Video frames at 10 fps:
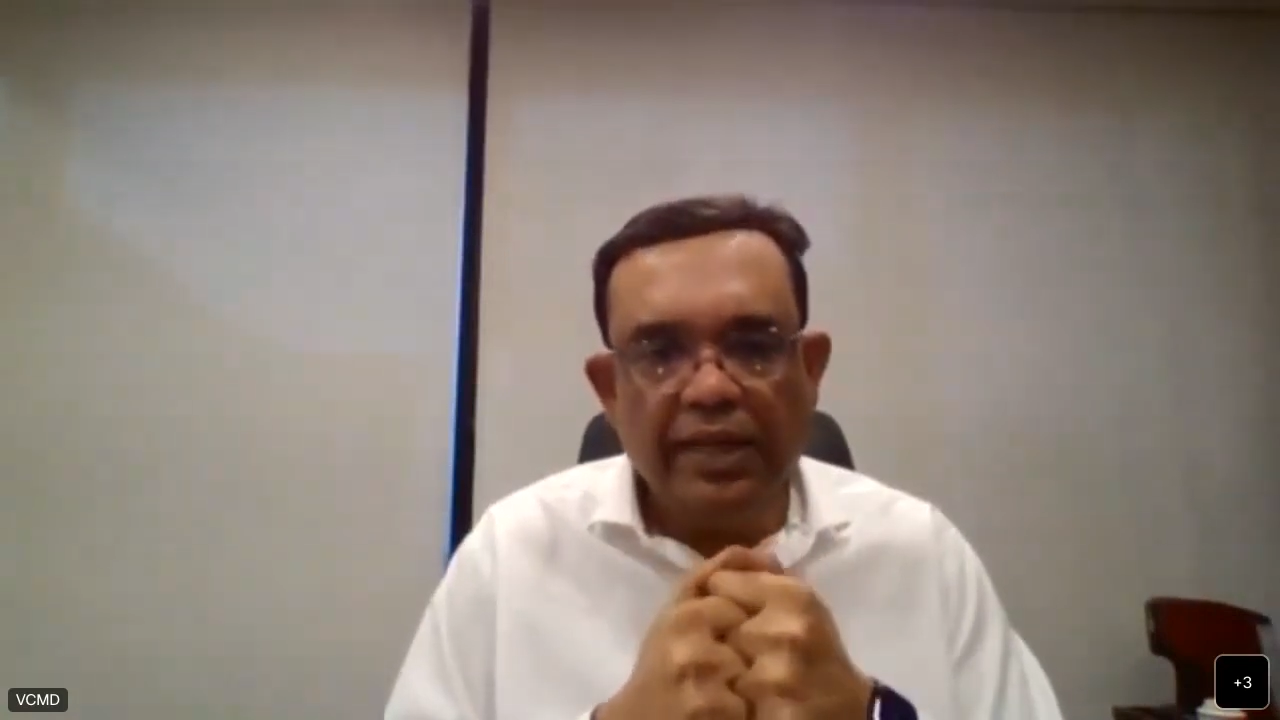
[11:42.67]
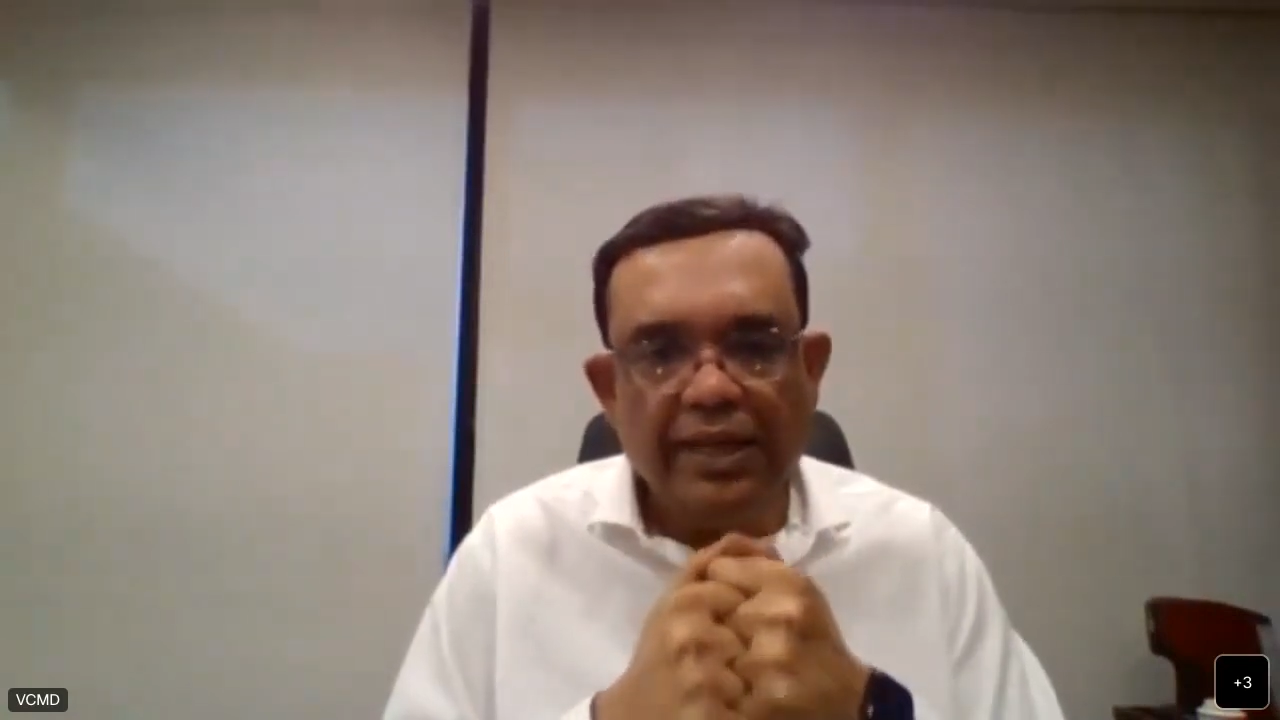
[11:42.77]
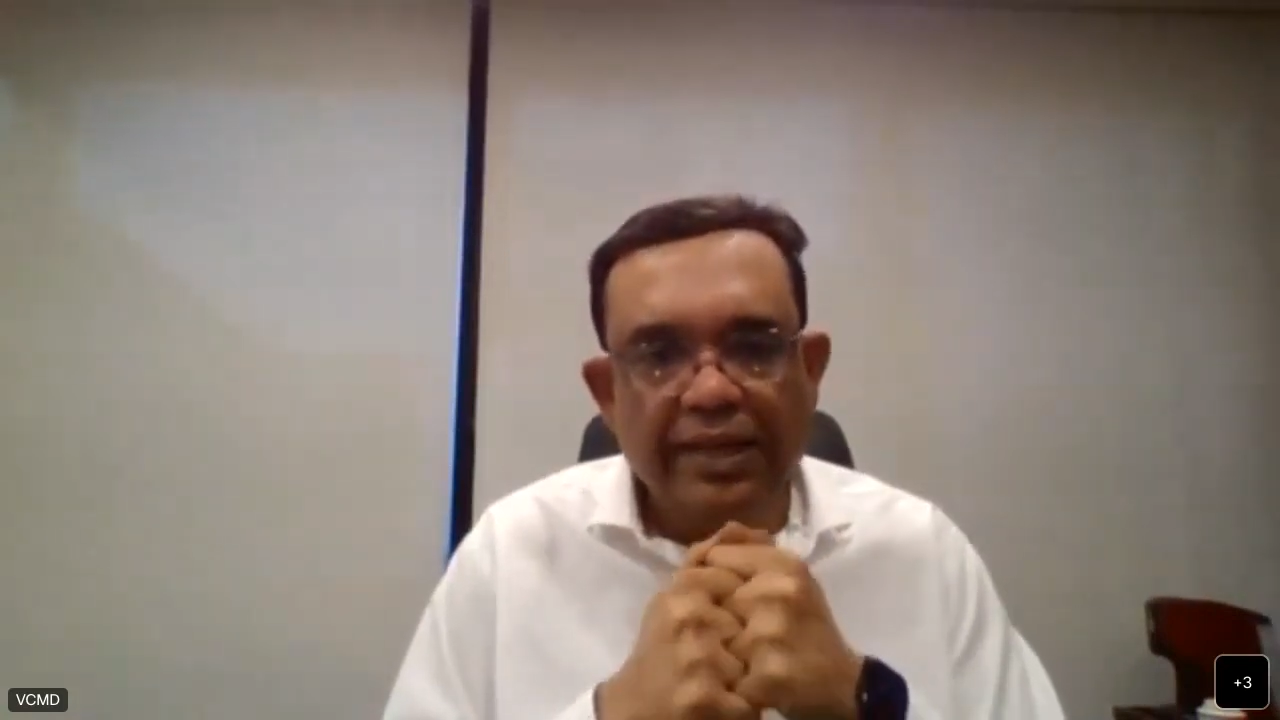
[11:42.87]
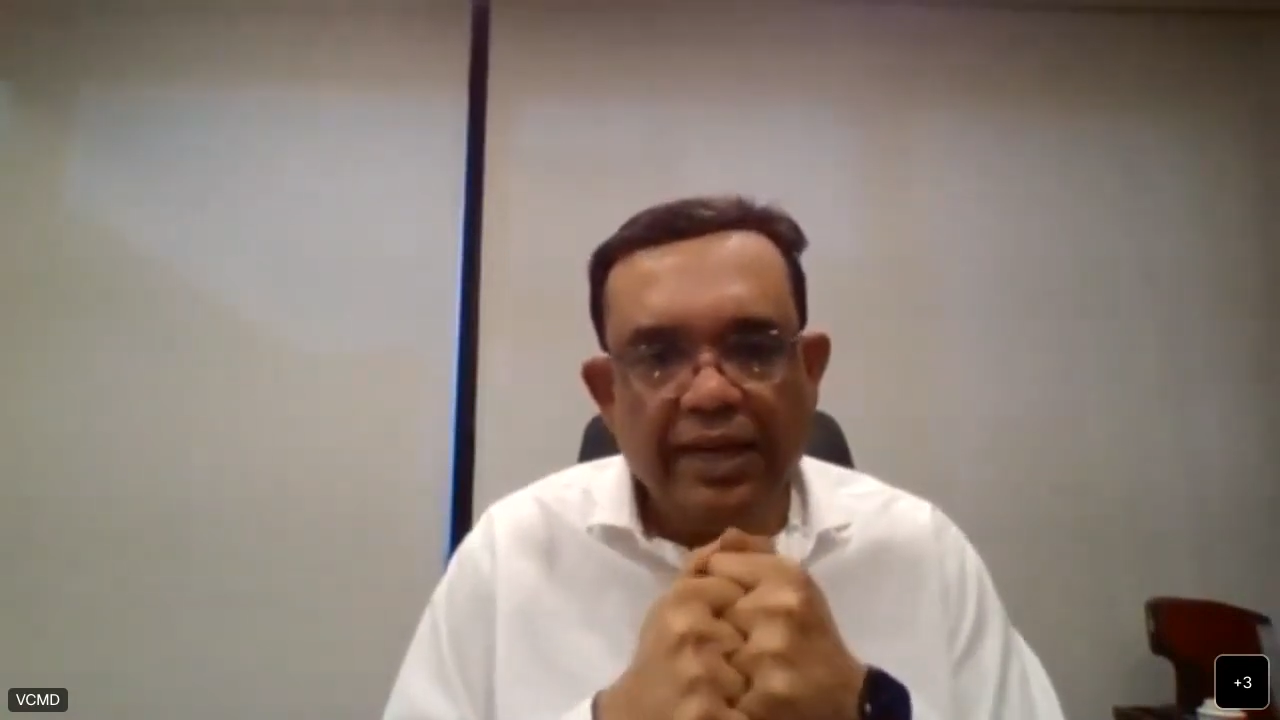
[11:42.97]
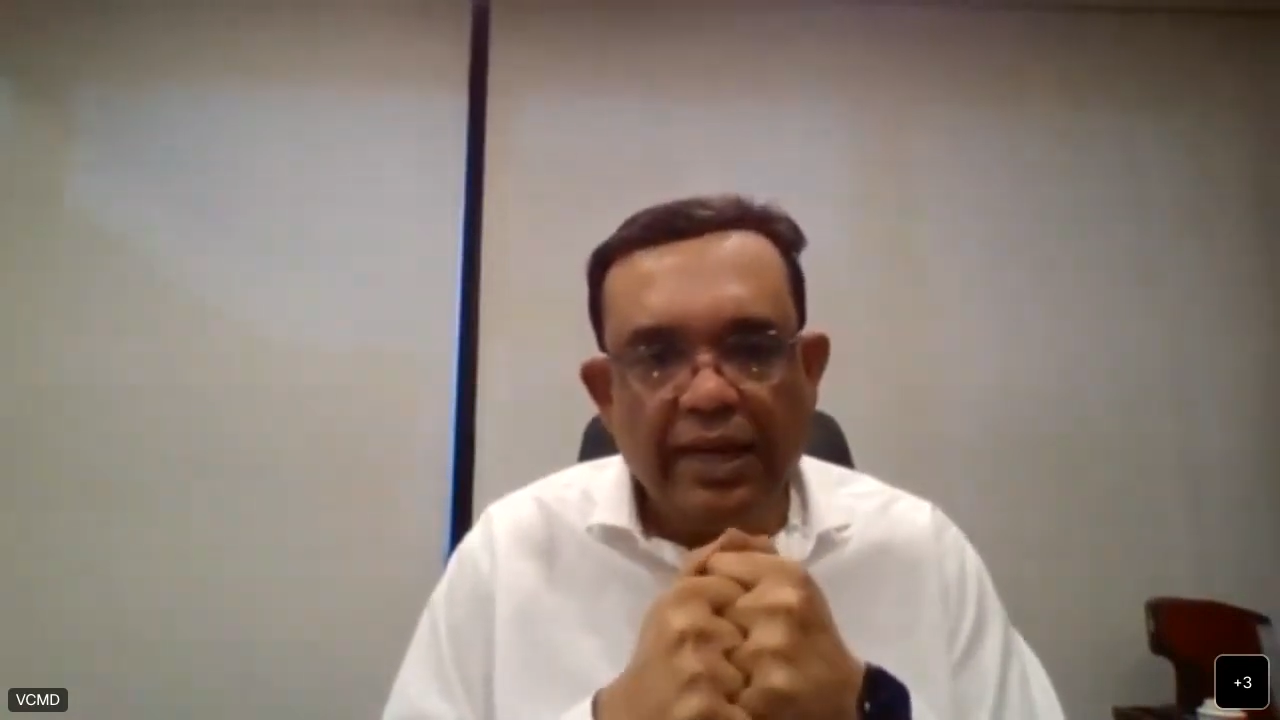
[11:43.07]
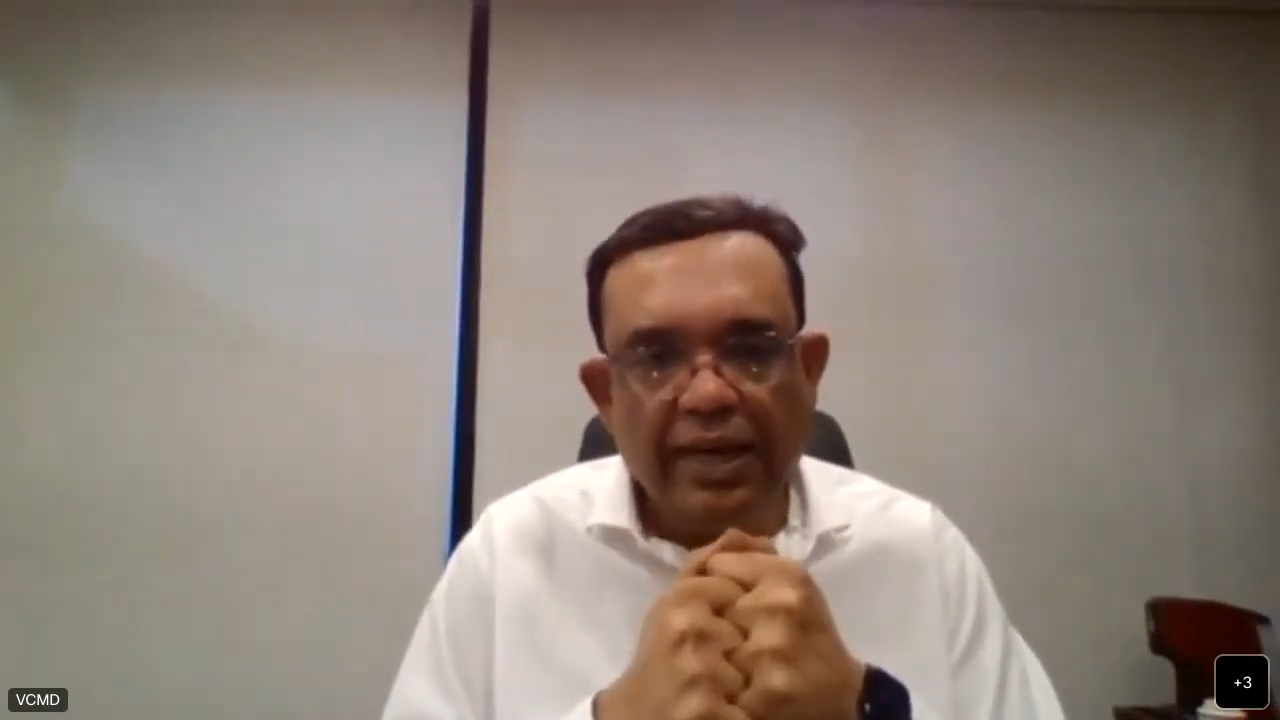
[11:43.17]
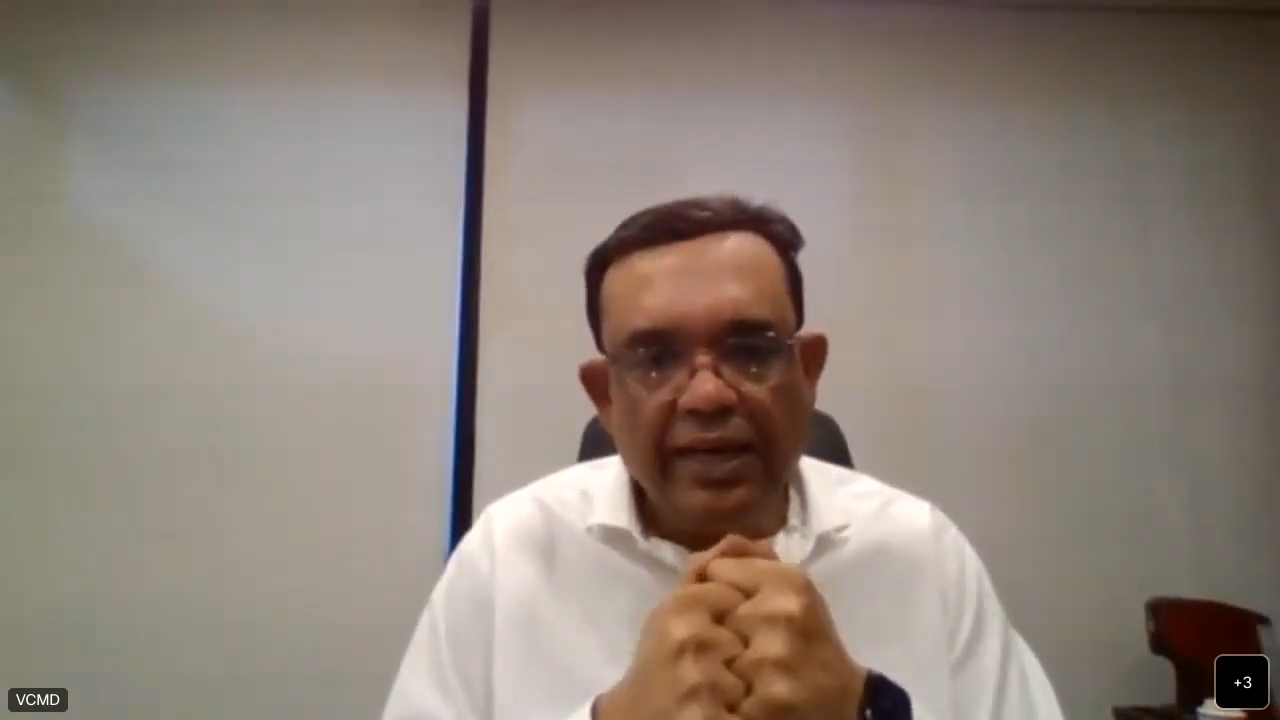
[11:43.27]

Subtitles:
India